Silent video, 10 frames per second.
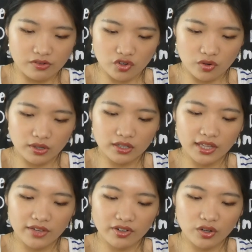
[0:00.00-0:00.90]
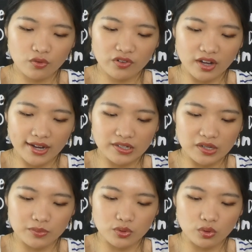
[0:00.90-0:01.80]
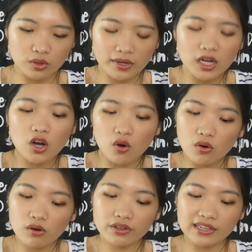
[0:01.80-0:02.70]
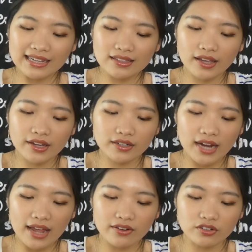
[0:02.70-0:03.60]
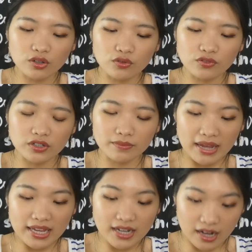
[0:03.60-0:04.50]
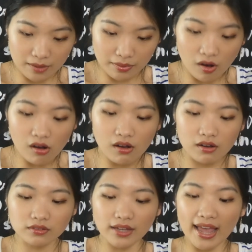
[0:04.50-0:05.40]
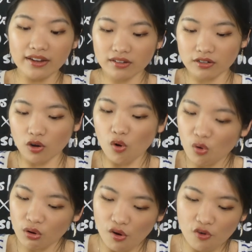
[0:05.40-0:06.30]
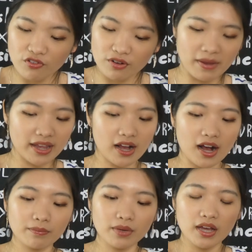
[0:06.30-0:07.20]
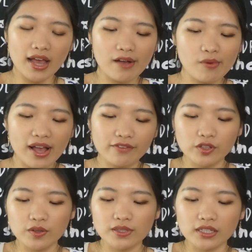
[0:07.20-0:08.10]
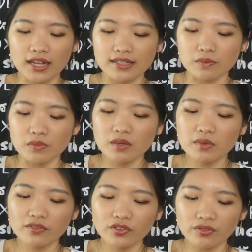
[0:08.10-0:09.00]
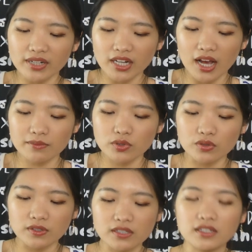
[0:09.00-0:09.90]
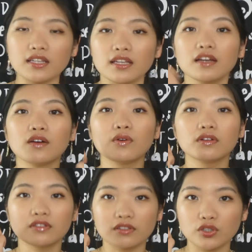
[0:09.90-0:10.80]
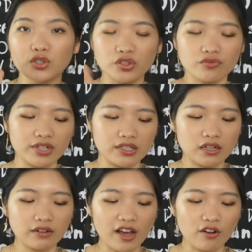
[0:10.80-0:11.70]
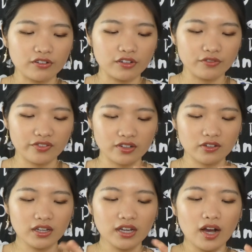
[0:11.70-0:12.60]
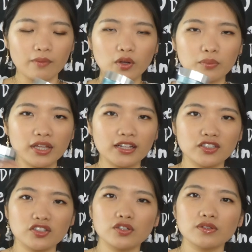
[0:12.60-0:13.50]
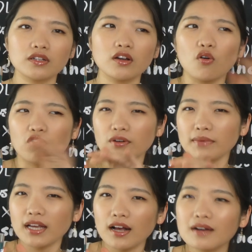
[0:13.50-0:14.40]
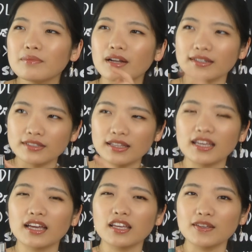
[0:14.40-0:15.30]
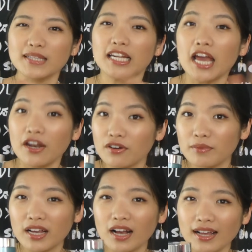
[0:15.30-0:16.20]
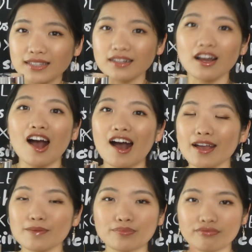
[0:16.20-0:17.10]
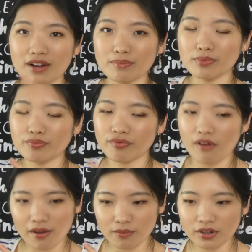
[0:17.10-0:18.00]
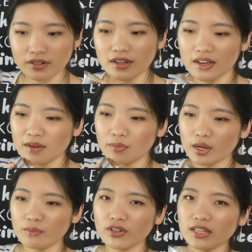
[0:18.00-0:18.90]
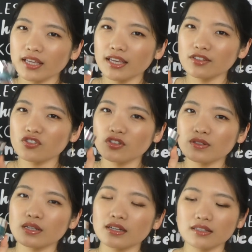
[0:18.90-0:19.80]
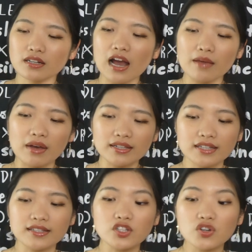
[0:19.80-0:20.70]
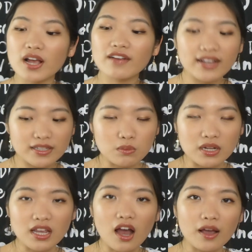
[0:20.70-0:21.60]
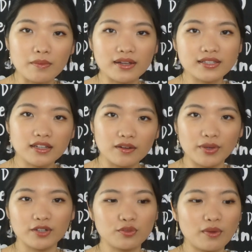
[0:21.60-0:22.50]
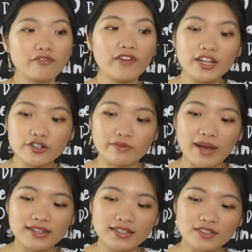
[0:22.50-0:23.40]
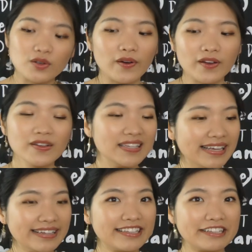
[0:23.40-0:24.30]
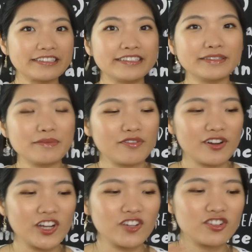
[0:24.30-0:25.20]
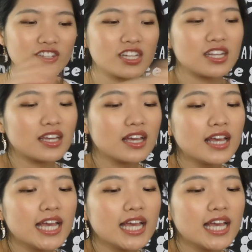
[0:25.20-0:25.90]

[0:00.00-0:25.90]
contour, leave it overnight, absorb, or you can layer it under over makeup. Oh, under all over makeup. And we have to use it as a minimum of 3 times to see the good result after of it. I'm not planning to use it over makeup, but I think I can use it under makeup as an eye prep primer. But I'm really keen to use it as an eye mask because I don't have as many eye masks compared to my facial mask. So yeah, that's gonna be very interesting.